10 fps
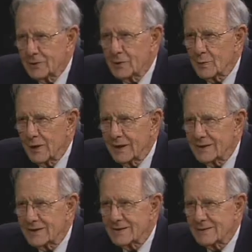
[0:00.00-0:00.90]
took
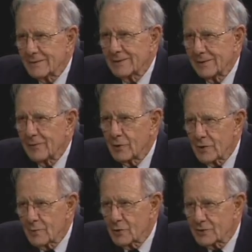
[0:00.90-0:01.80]
place, for
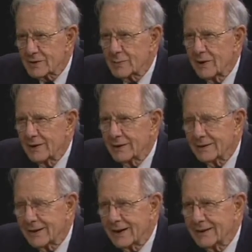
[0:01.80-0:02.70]
the most part,
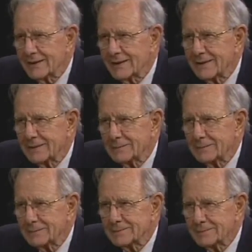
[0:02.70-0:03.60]
at uh,
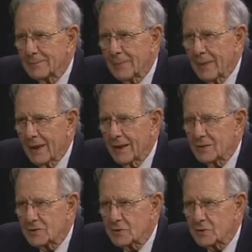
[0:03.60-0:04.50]

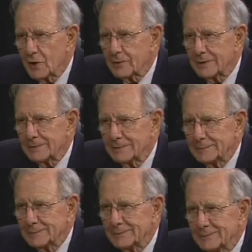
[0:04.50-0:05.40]
in Chautauqua.
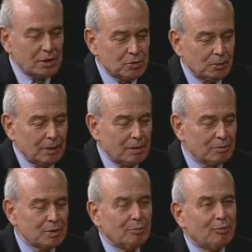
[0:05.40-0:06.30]
Did you address your letter
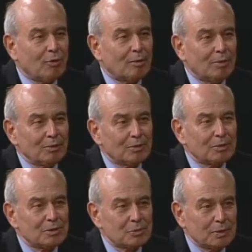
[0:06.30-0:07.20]
with some formal
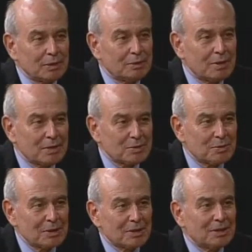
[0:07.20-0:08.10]
street address
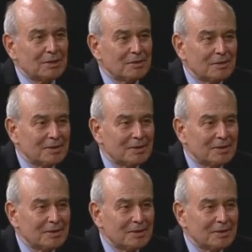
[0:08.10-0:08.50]
or anything? Or?